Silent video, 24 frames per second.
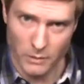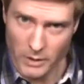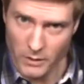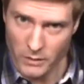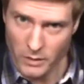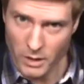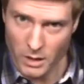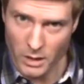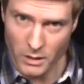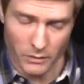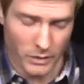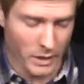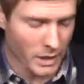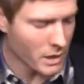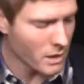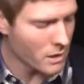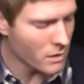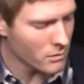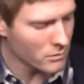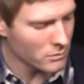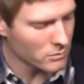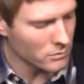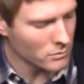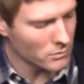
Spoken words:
Viva La Vida.